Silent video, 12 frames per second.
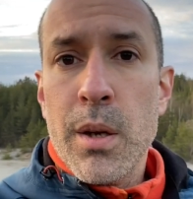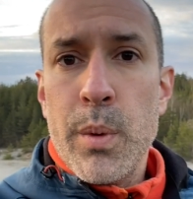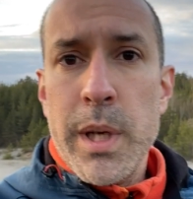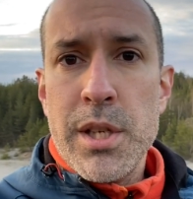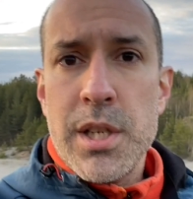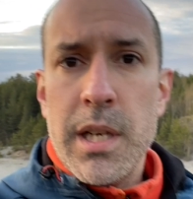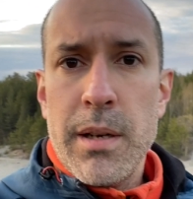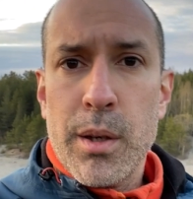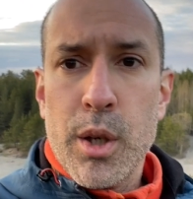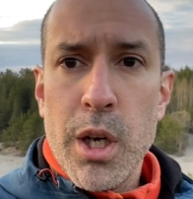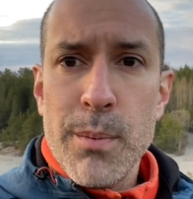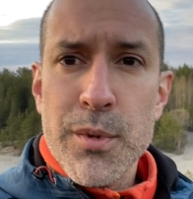which
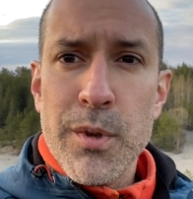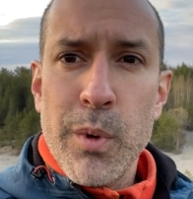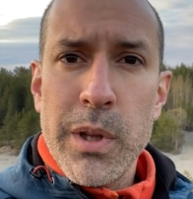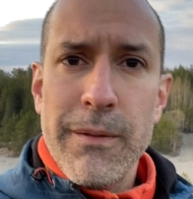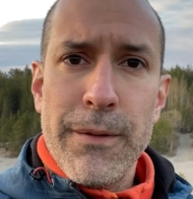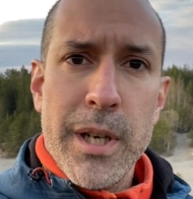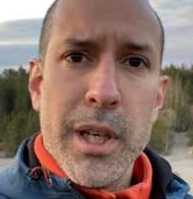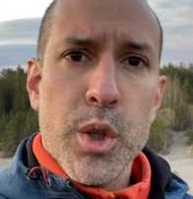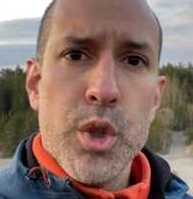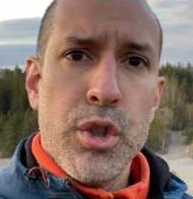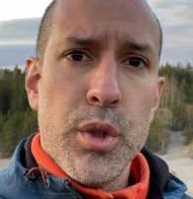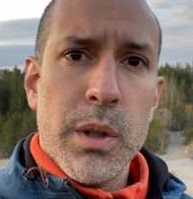comes with a very
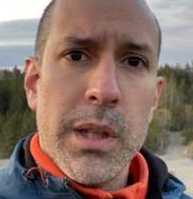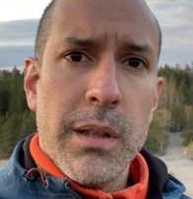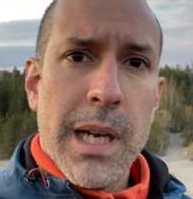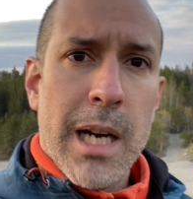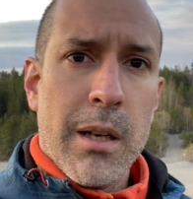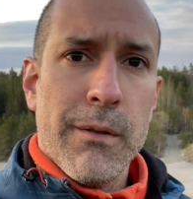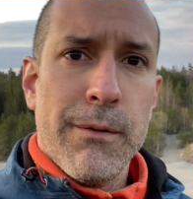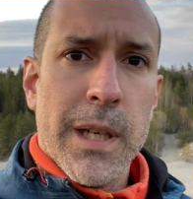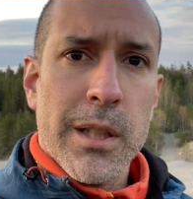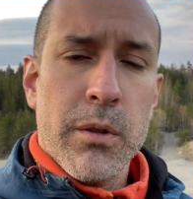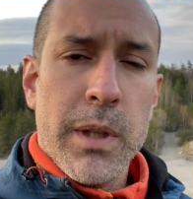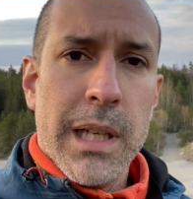good tuning out of
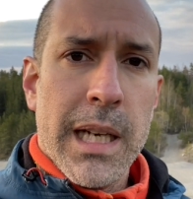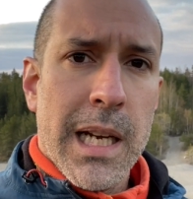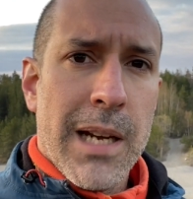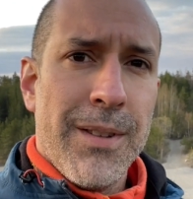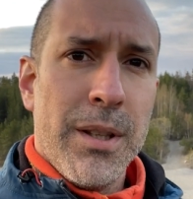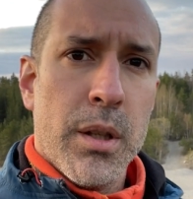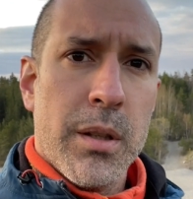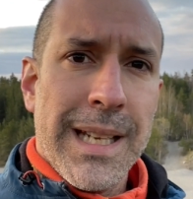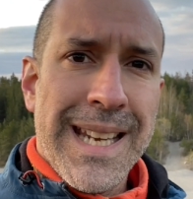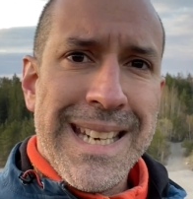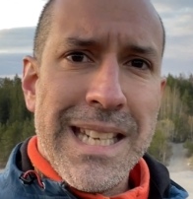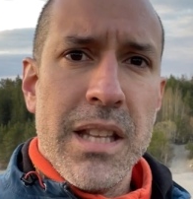factory. I haven't done
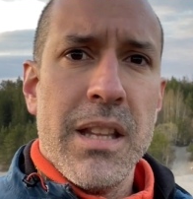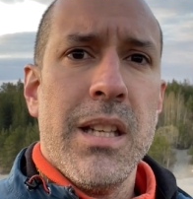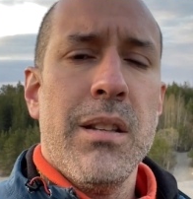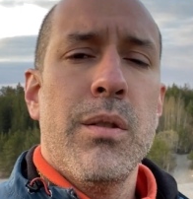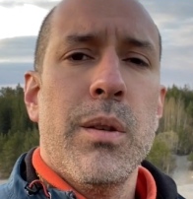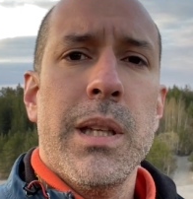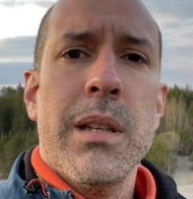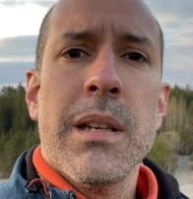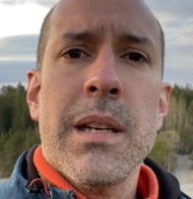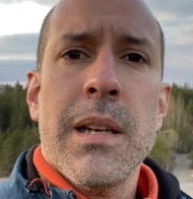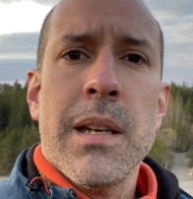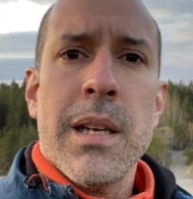anything to it.
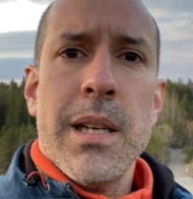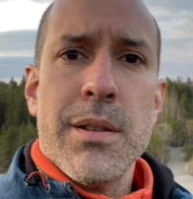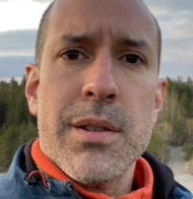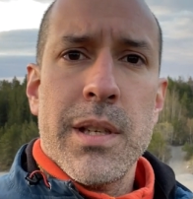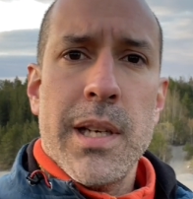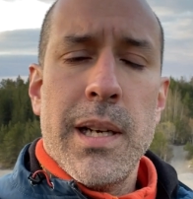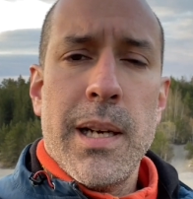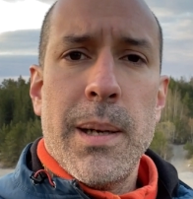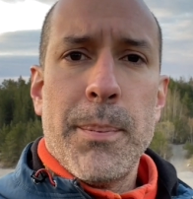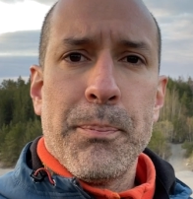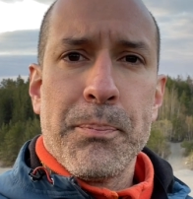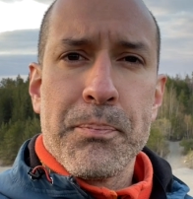It's
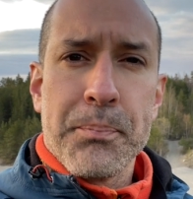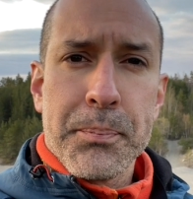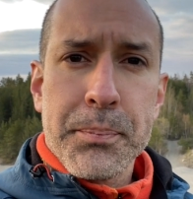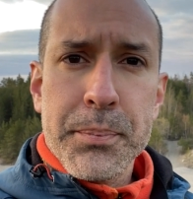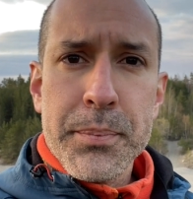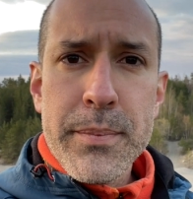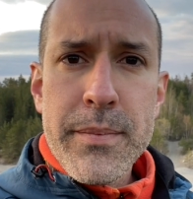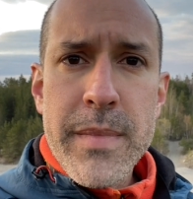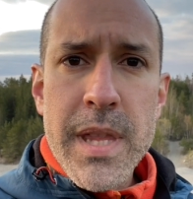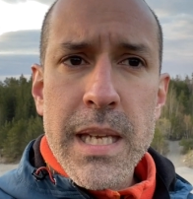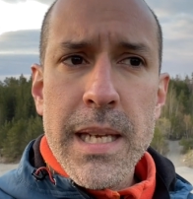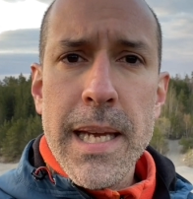um,
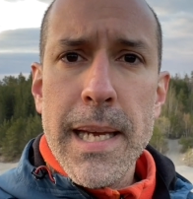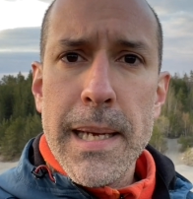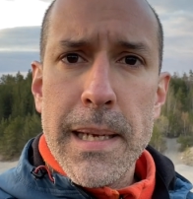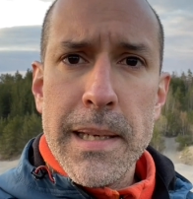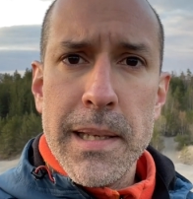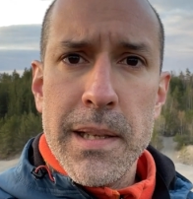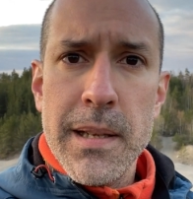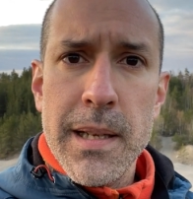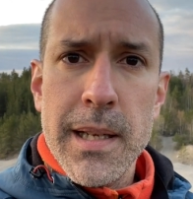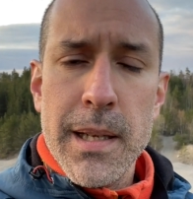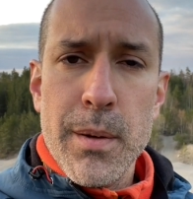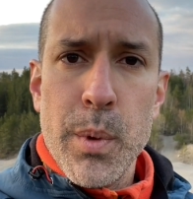uh, it,
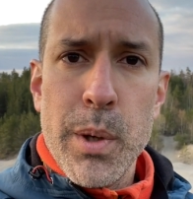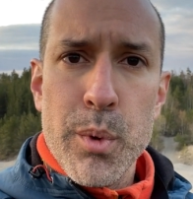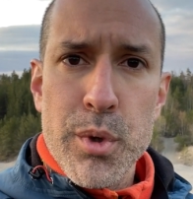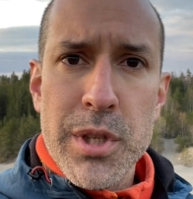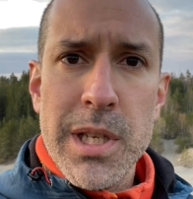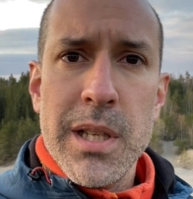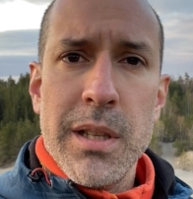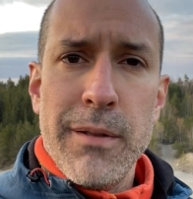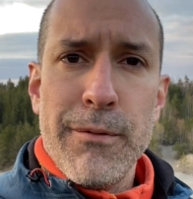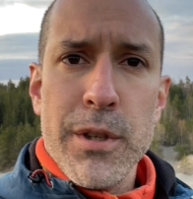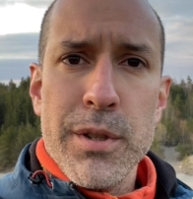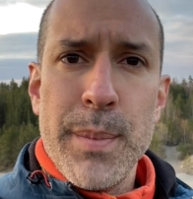it, we will see the
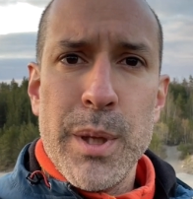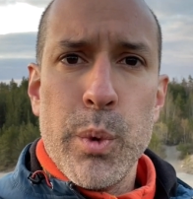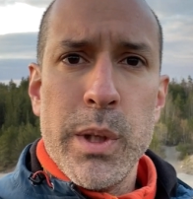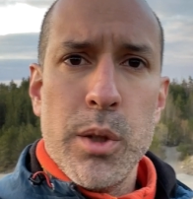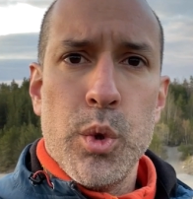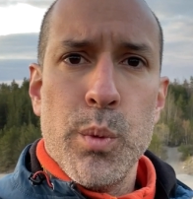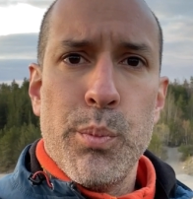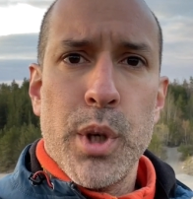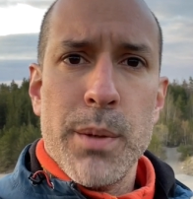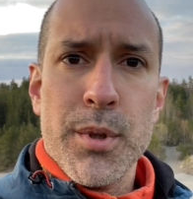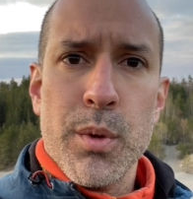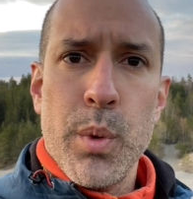difference between the two
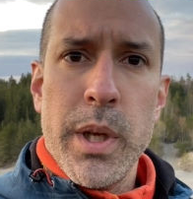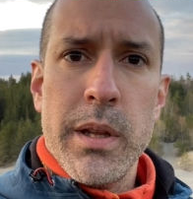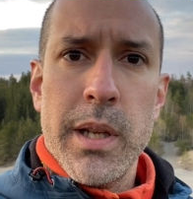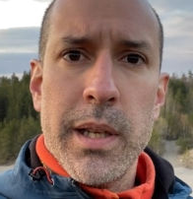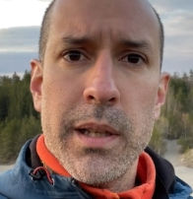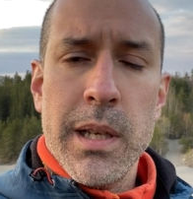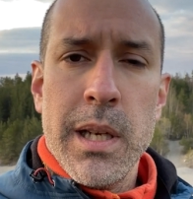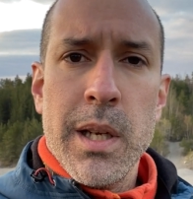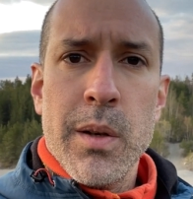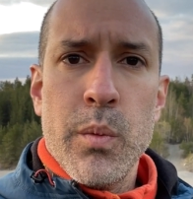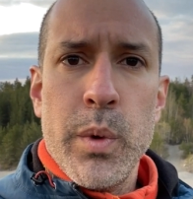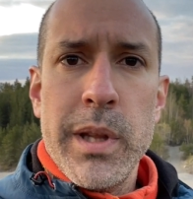props with the
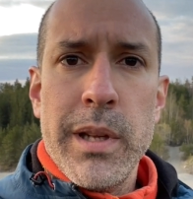with